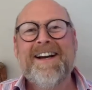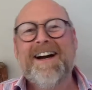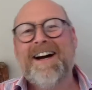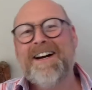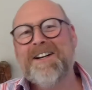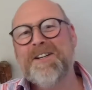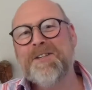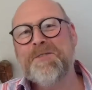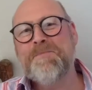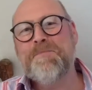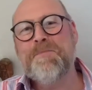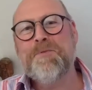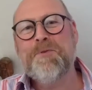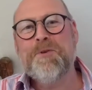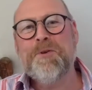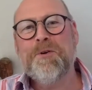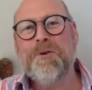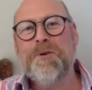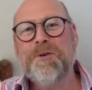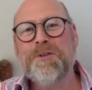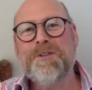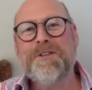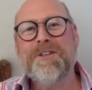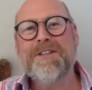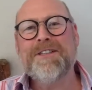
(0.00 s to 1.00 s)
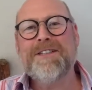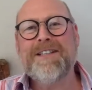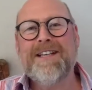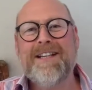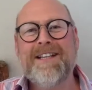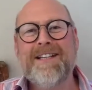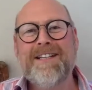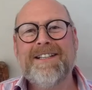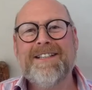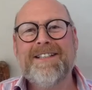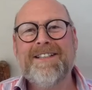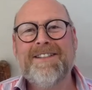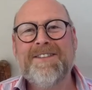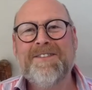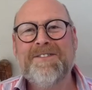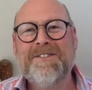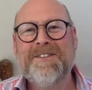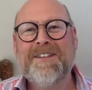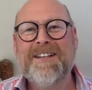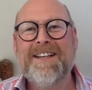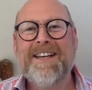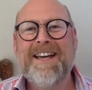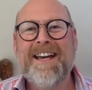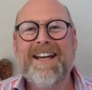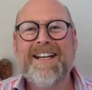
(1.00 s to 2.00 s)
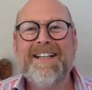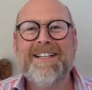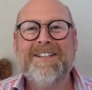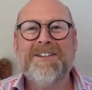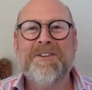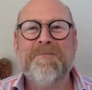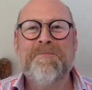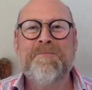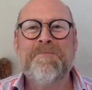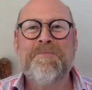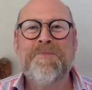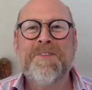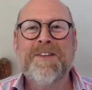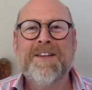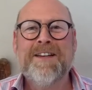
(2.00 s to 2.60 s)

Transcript: and has brought us into the kingdom